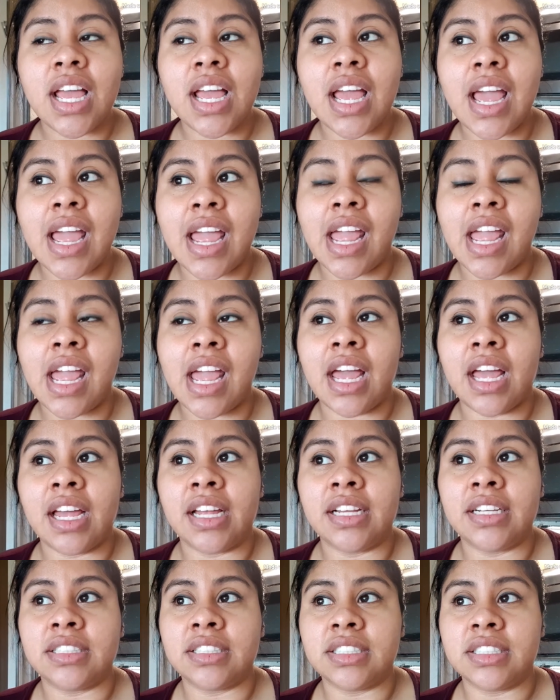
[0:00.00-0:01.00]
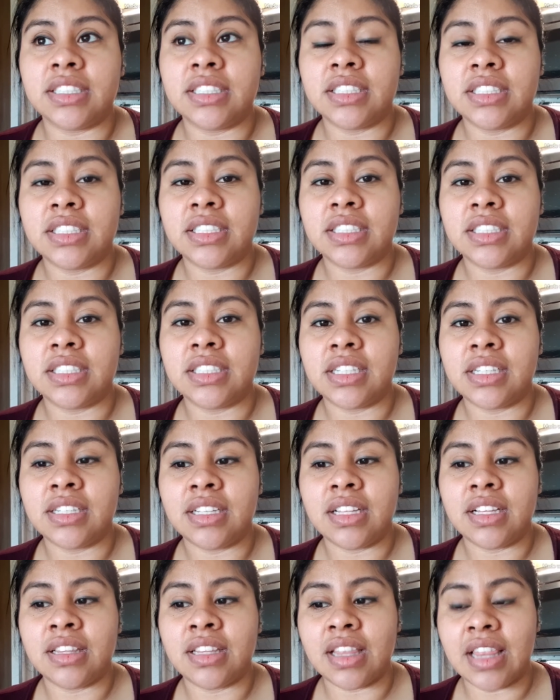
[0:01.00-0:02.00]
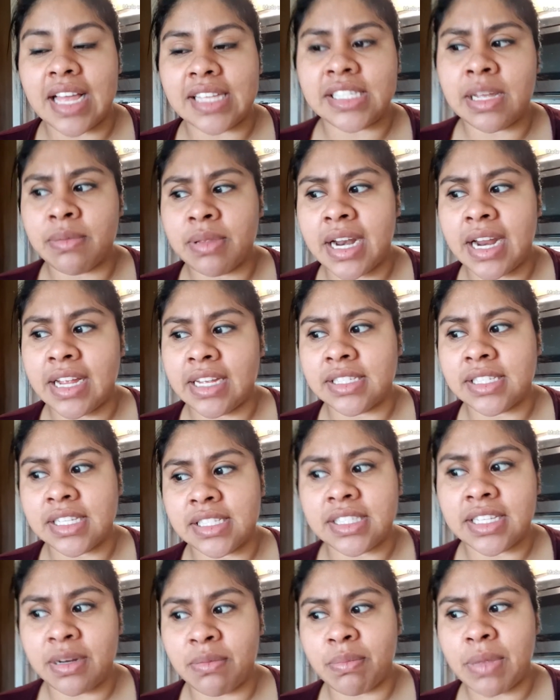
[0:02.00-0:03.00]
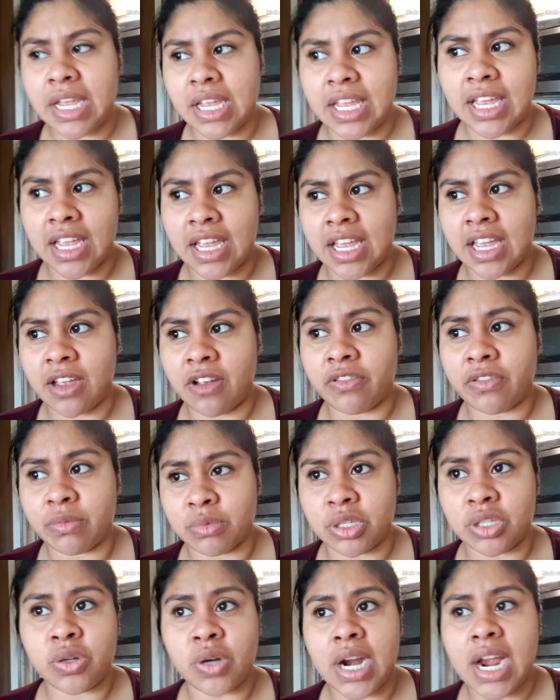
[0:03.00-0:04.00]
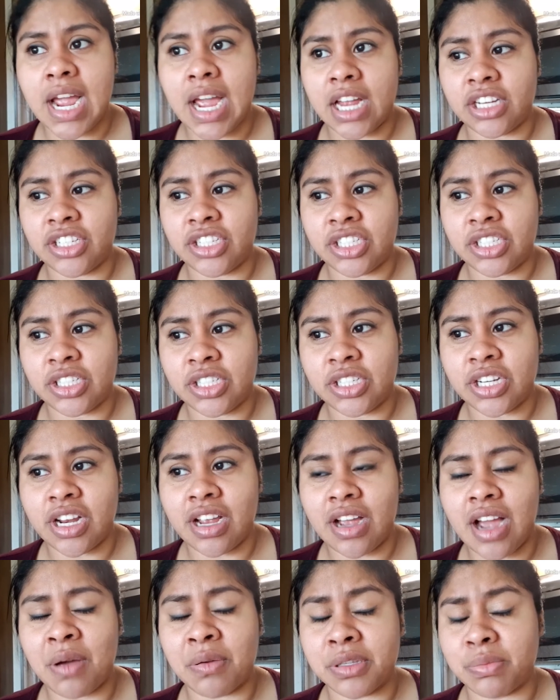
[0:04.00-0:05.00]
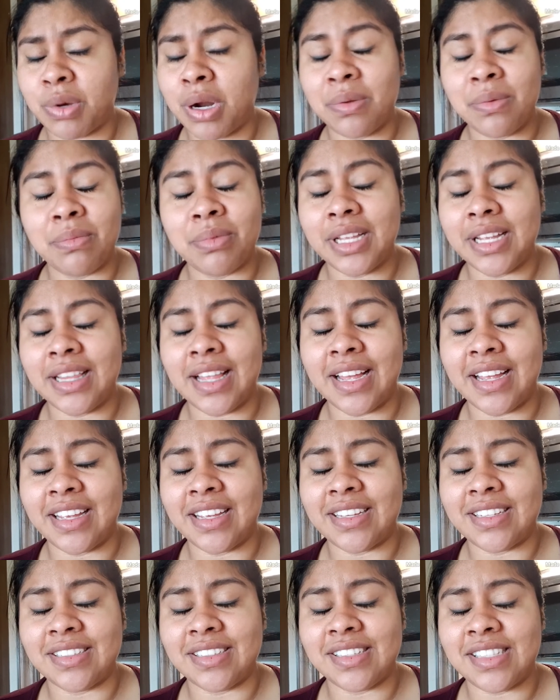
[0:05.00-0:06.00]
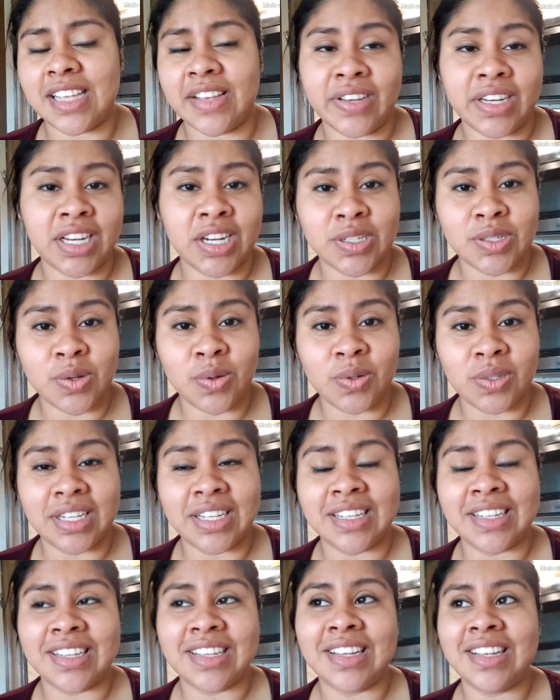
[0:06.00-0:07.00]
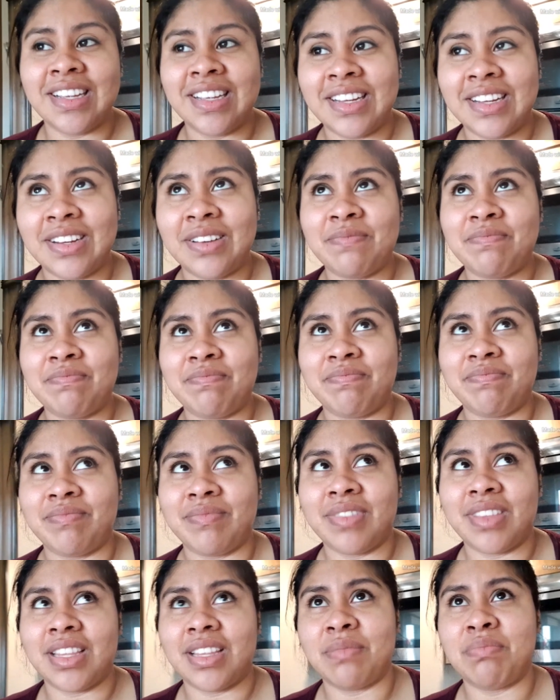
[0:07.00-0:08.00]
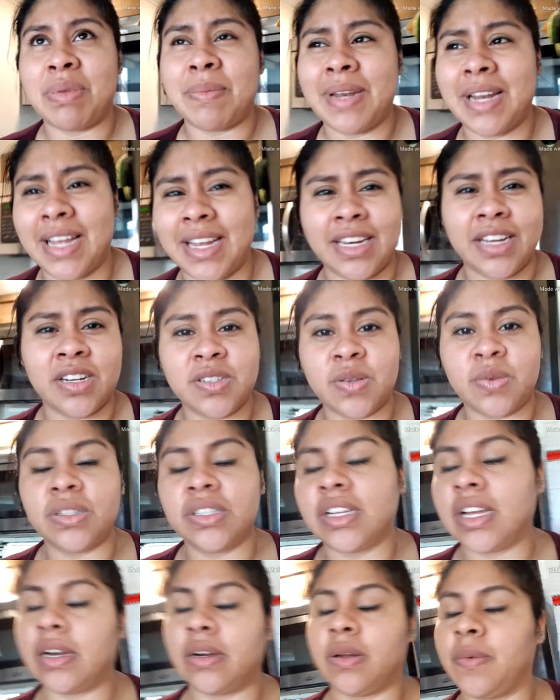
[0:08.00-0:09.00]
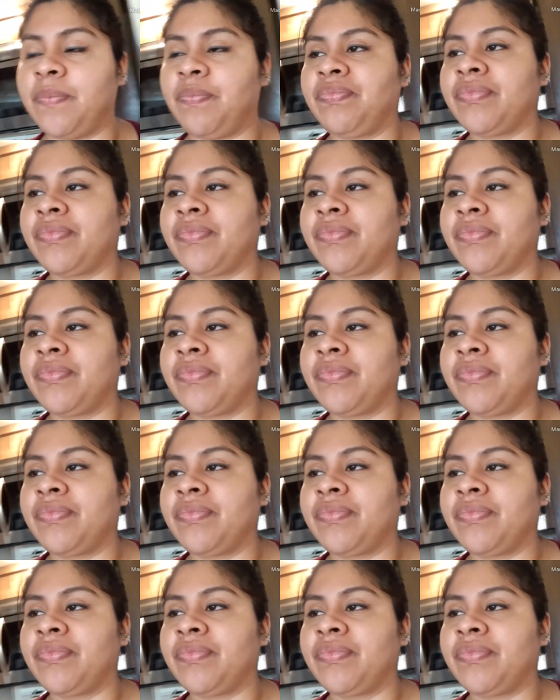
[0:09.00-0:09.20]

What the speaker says: and the last time that I assisted making it from scratch, I was probably like 7 years old, maybe 9 years old. I don't know.